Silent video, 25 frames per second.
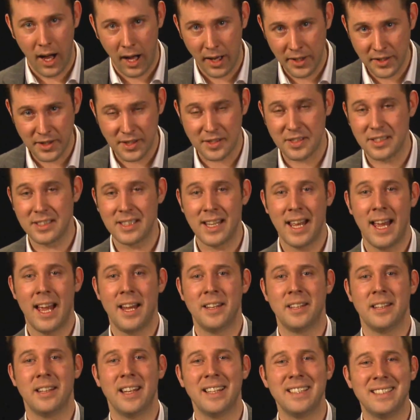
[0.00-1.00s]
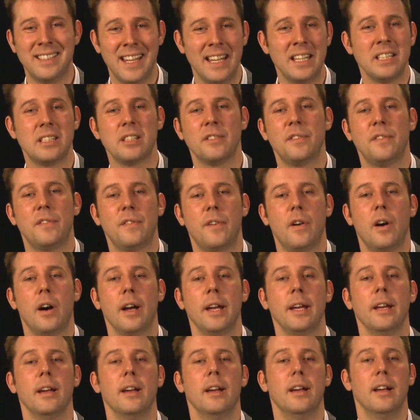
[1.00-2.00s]
understand and
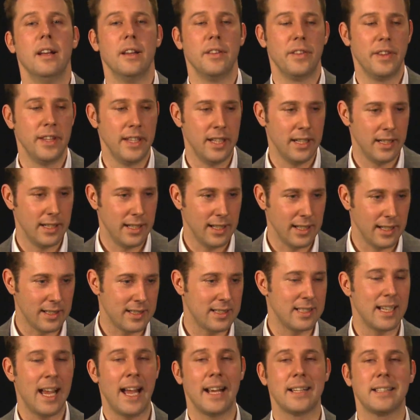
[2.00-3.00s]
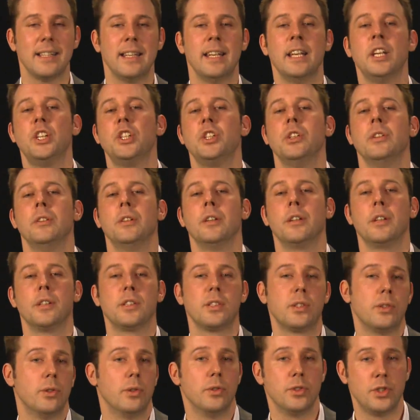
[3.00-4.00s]
identify the exact issue that
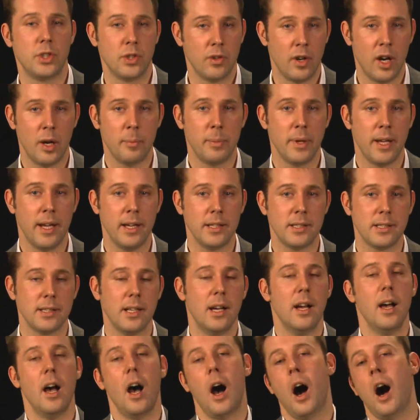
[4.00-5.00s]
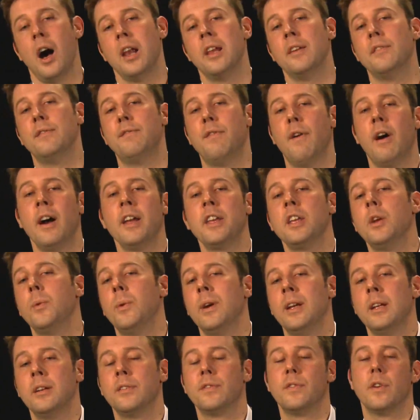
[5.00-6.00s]
has caused your IBS, I'll invite
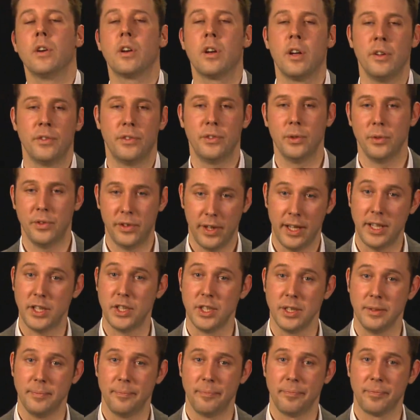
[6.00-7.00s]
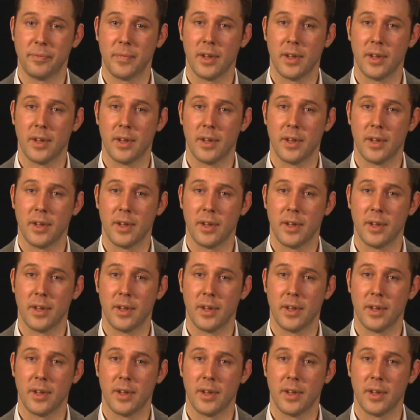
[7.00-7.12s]
you in for a consultation.